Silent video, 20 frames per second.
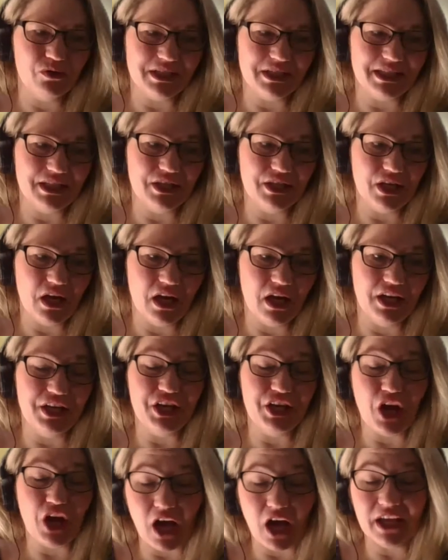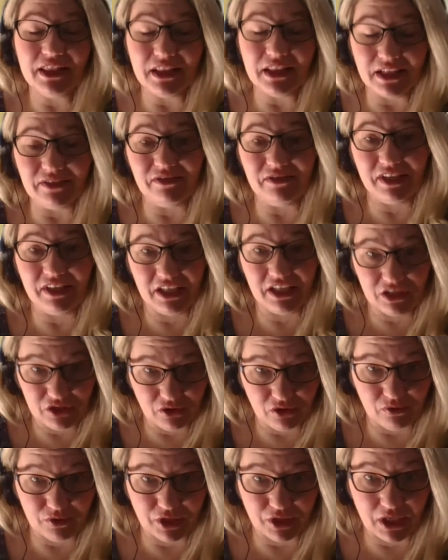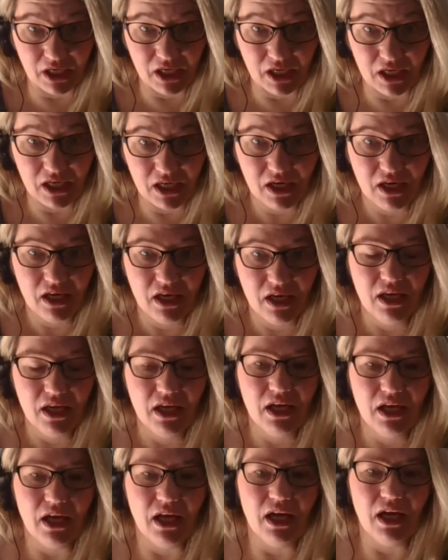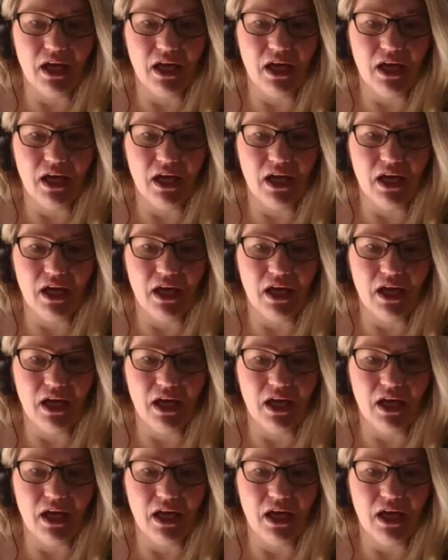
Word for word: is a non-living donor mm-hmm.